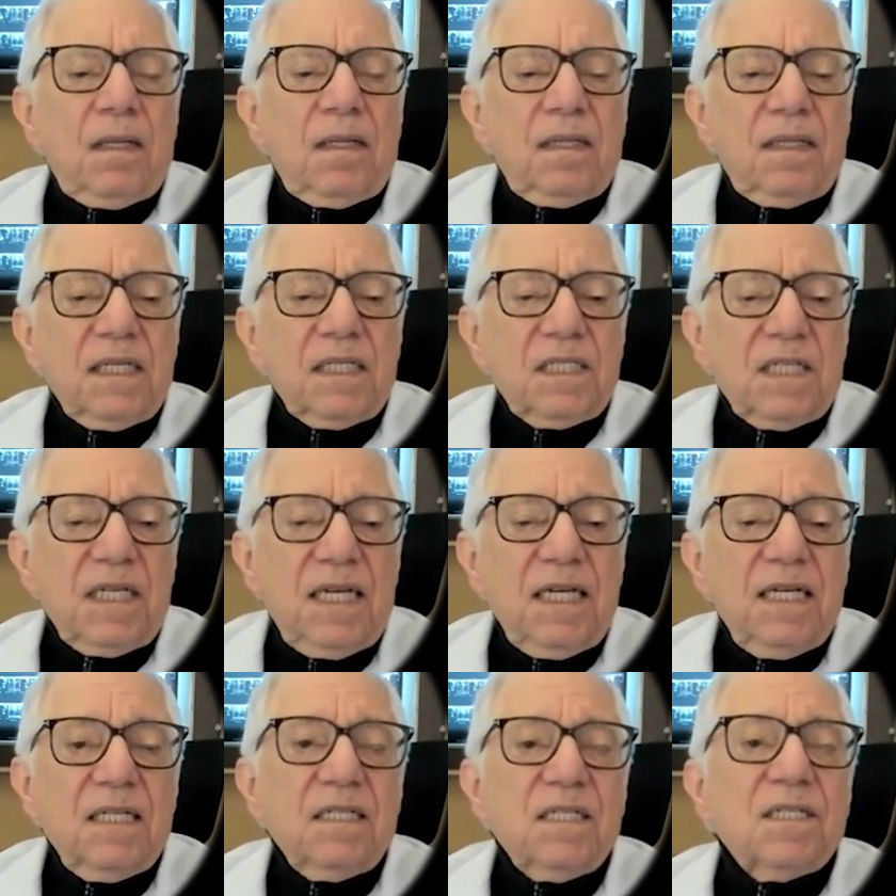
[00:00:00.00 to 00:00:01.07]
This
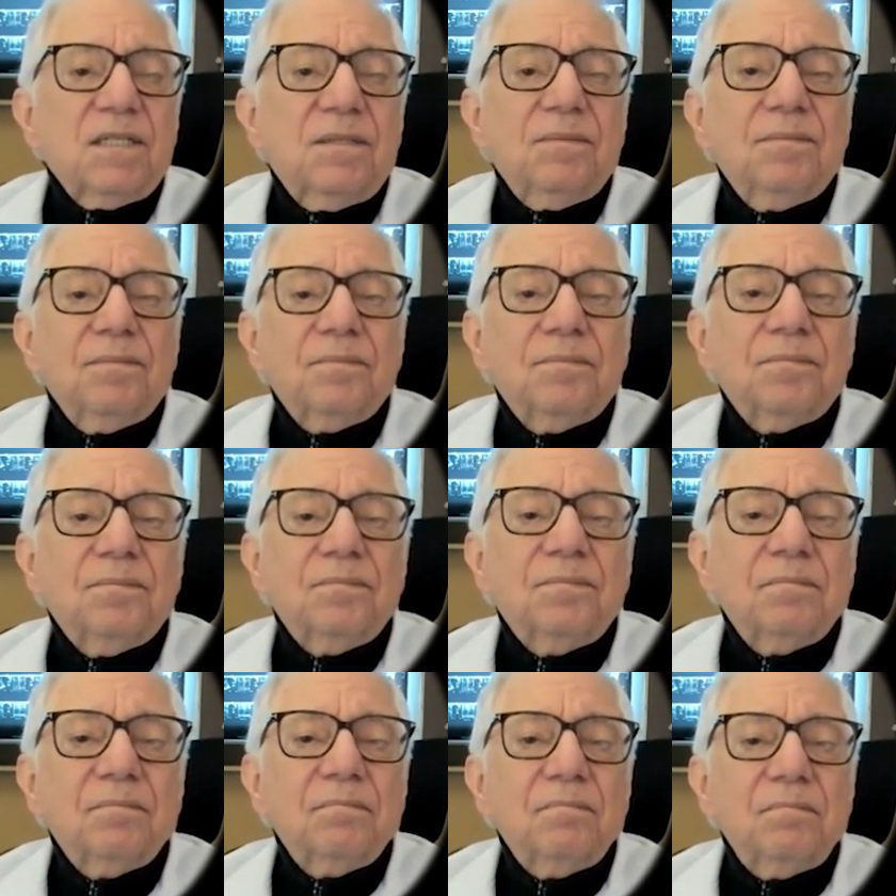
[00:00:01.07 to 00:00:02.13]
is
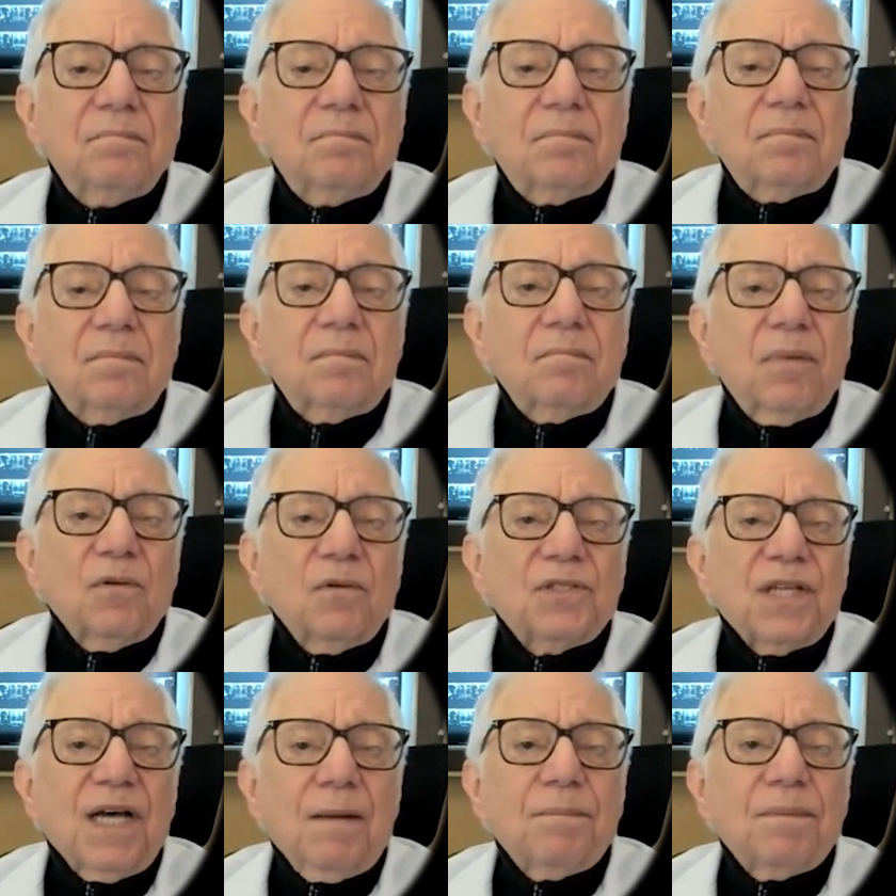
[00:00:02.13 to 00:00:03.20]

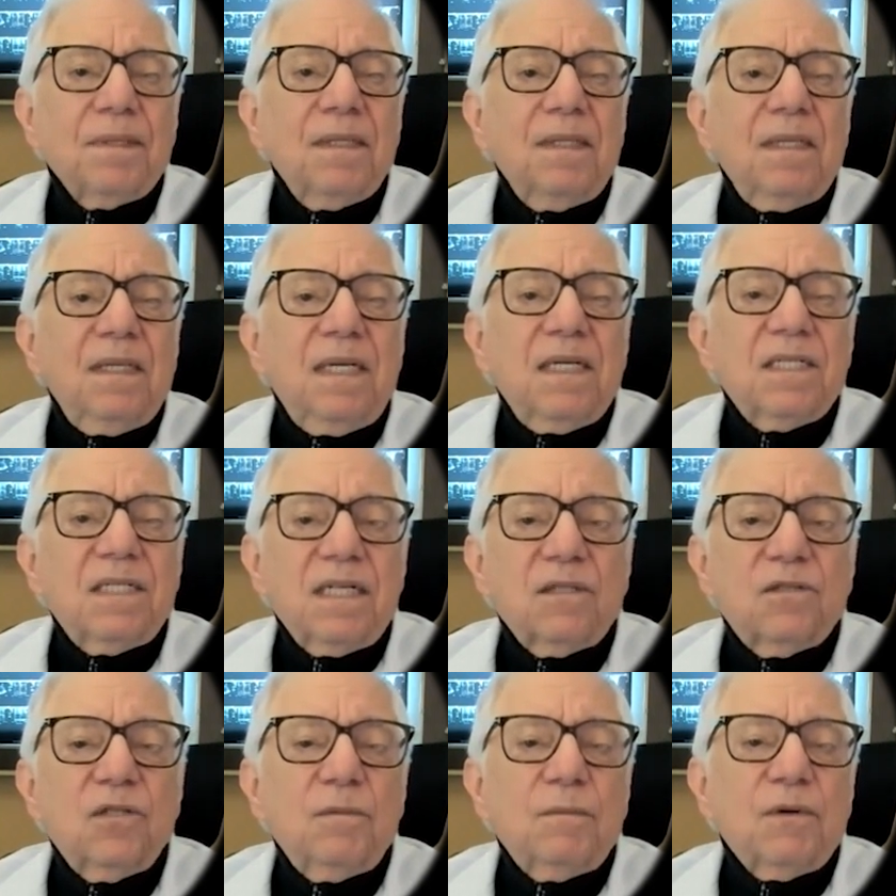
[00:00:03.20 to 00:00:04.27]
post-op. Is it a
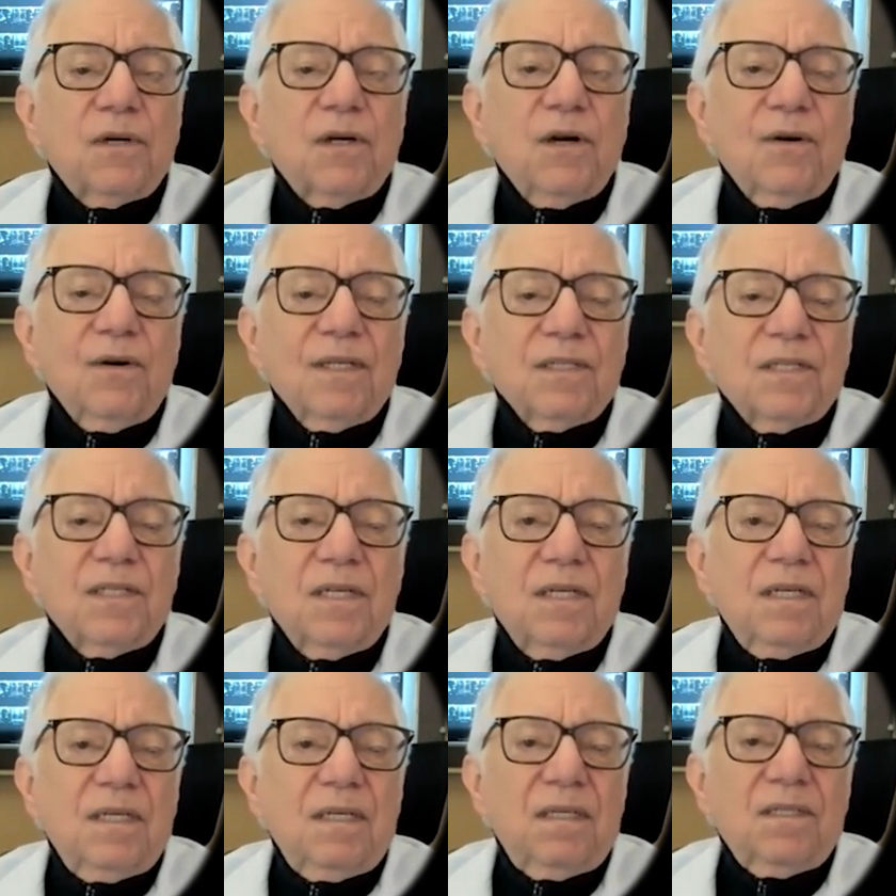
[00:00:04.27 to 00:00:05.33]
tumor recurrence?
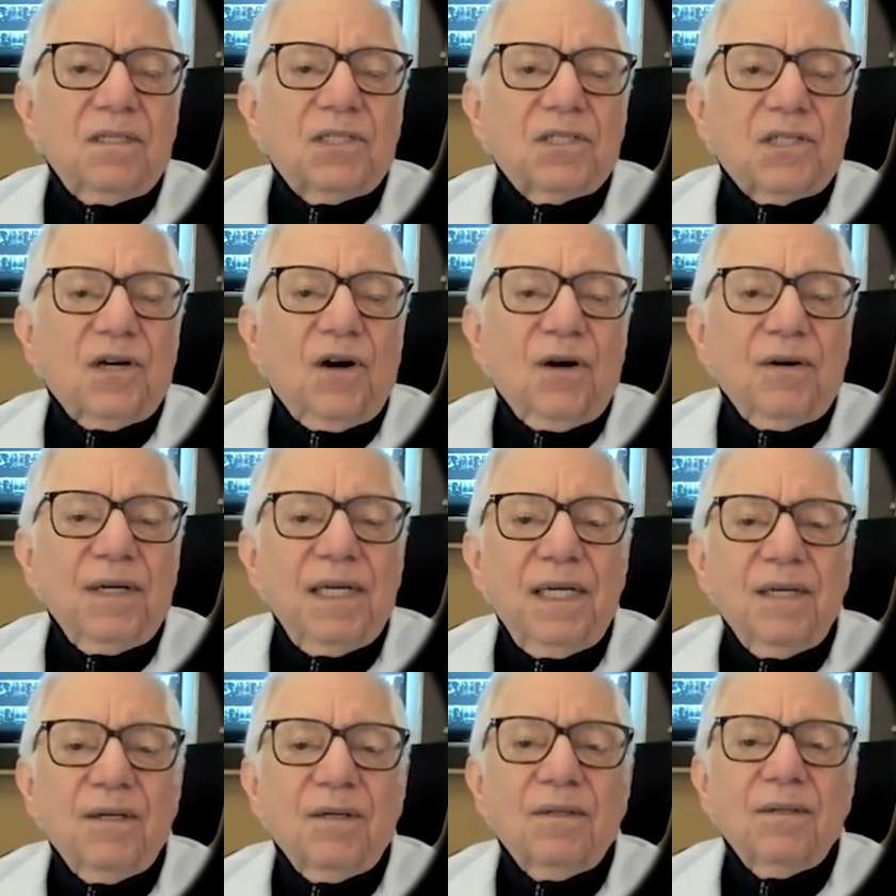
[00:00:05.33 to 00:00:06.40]
Scar
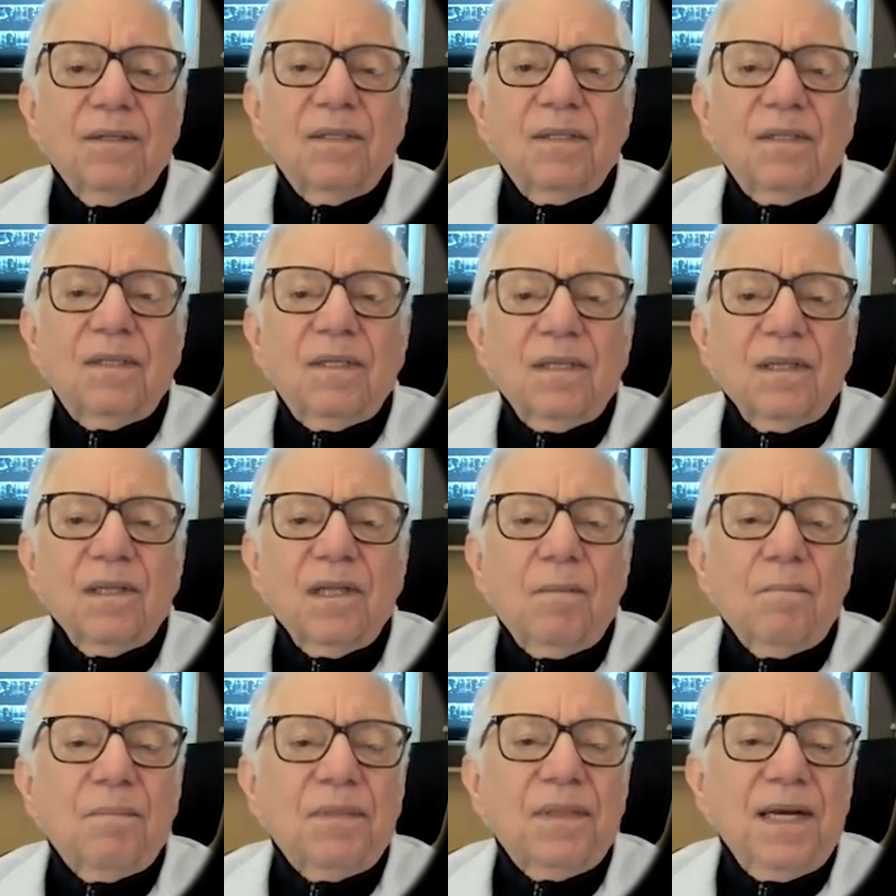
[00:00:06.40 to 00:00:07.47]
here,
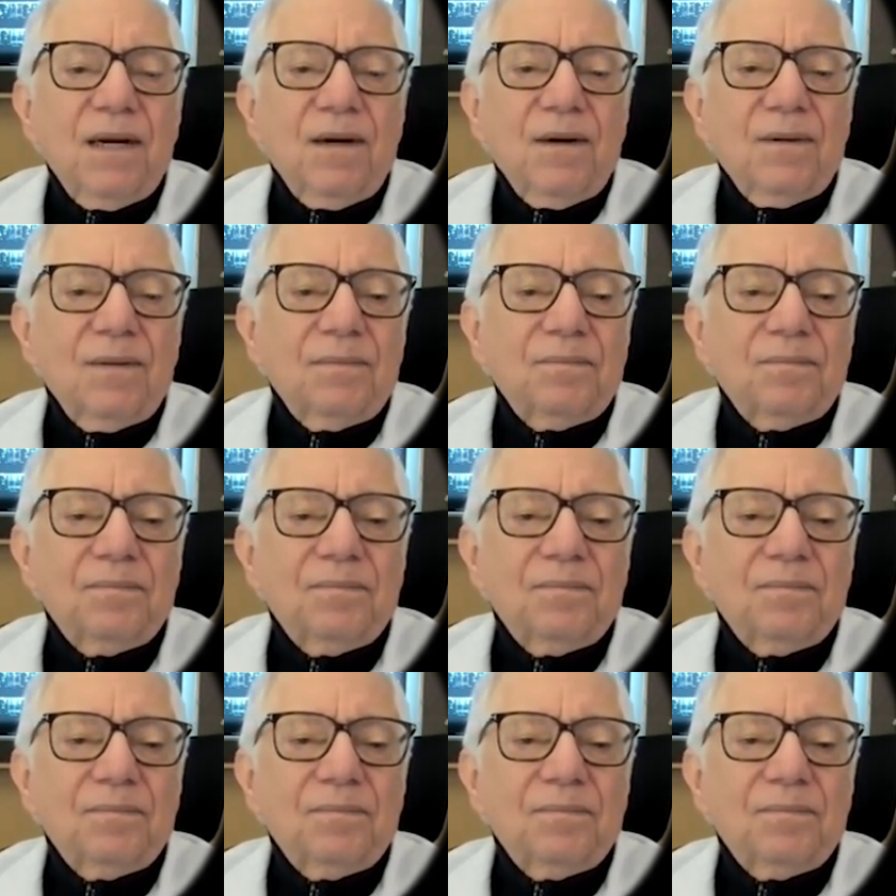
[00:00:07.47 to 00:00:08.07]
lump there.